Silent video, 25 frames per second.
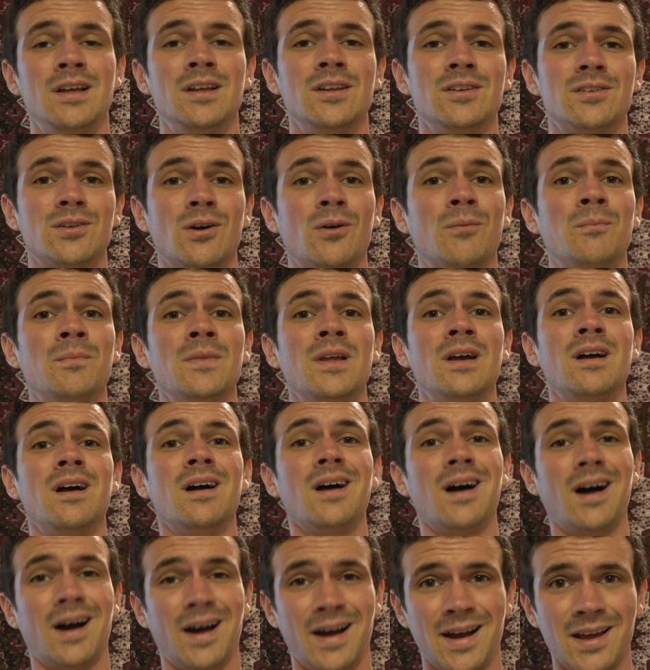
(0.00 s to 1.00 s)
So,
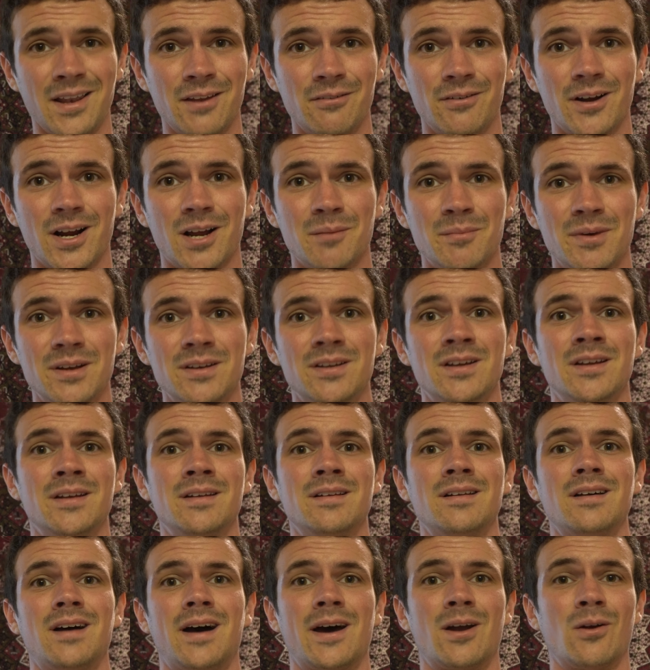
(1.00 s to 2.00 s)
I highly recommend
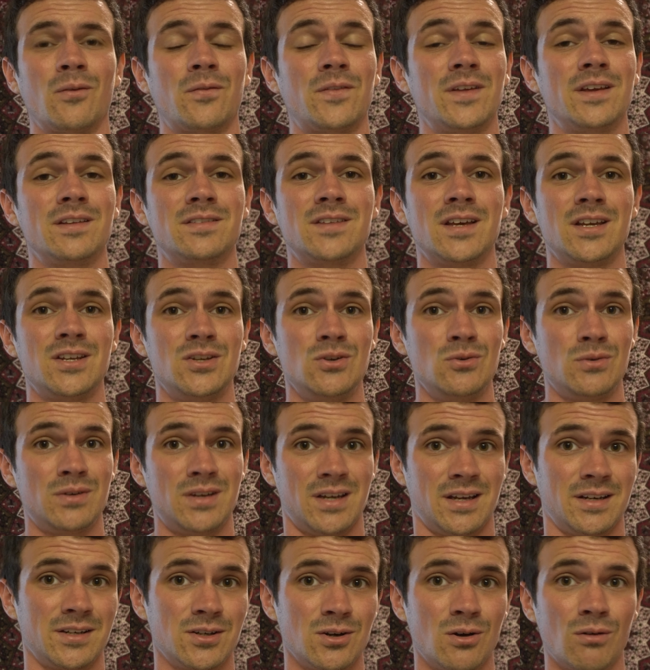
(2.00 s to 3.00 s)
it. I don't think that you
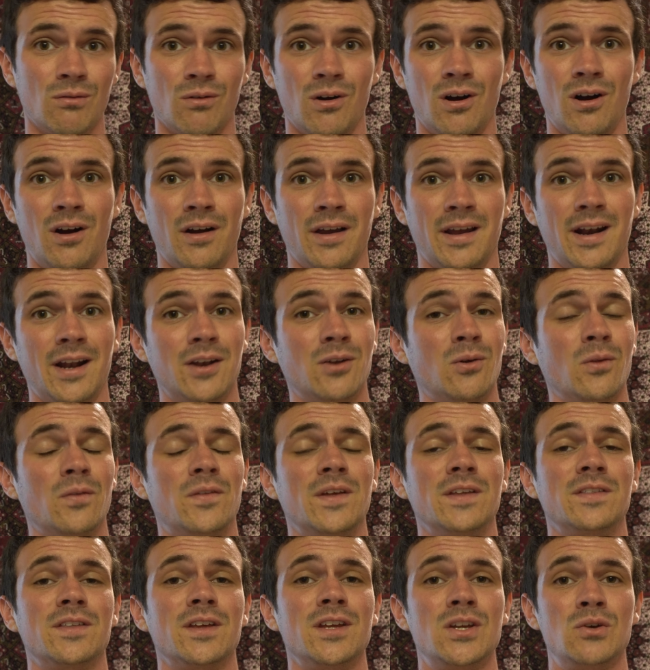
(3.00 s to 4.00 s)
can go wrong, and I don't
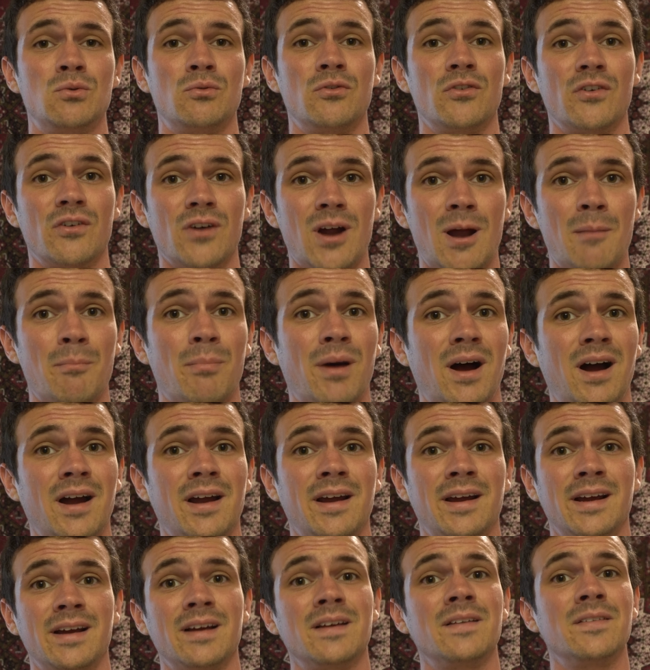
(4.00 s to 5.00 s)
think that you'd regret
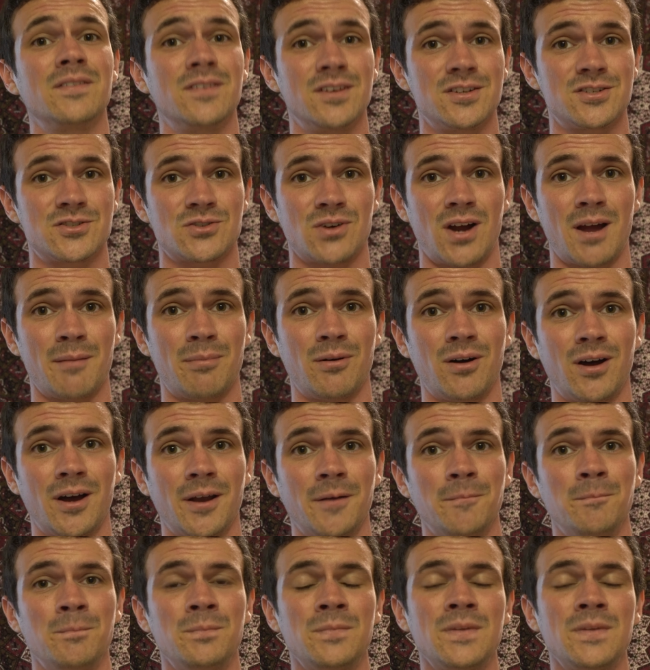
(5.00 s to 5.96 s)
buying this tripod.